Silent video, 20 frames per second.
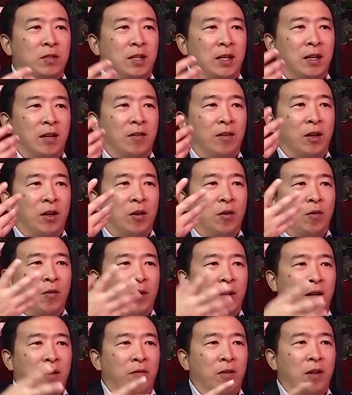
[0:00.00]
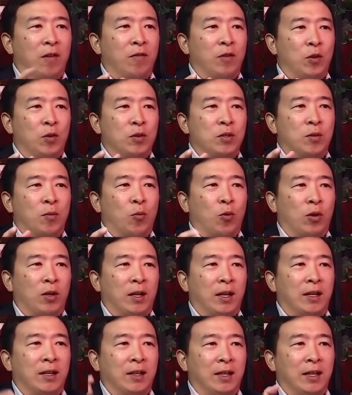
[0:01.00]
Like you know, like v- viewers are more
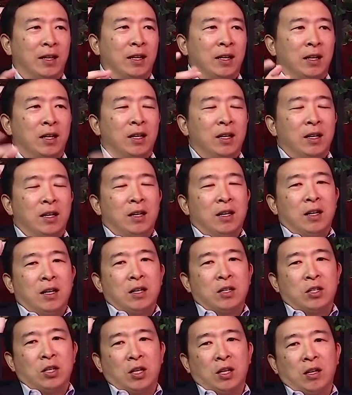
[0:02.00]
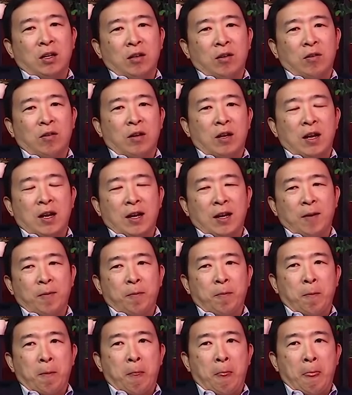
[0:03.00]
likely to
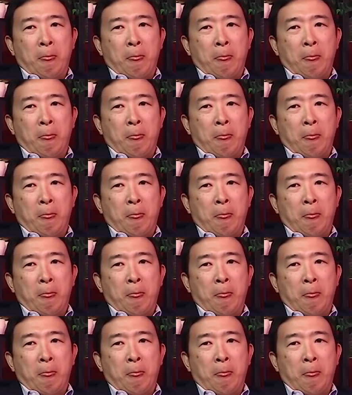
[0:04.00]
um,